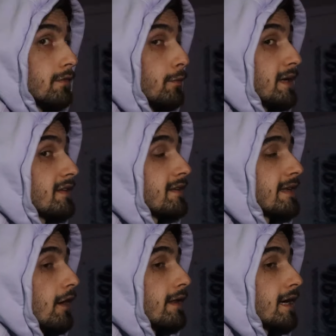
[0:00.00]
the Wizard is
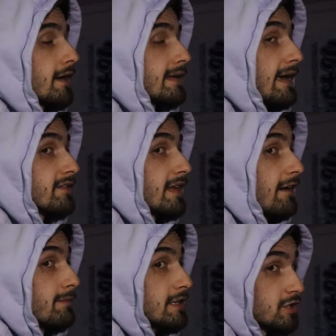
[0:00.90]
the only card never to
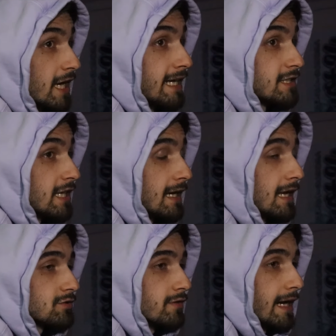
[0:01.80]
have been changed in
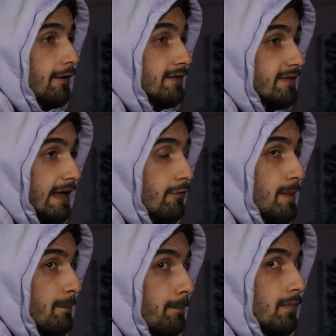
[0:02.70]
Clash Royale. It's never
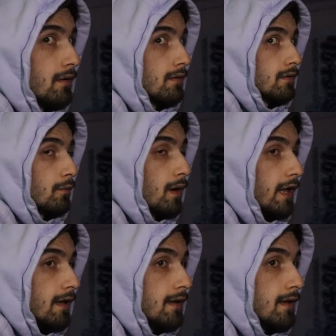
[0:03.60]
been...
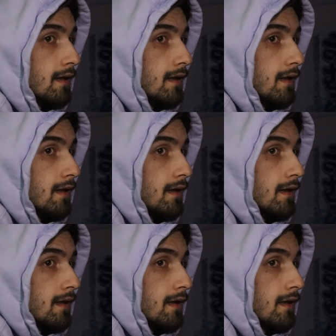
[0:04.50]
What?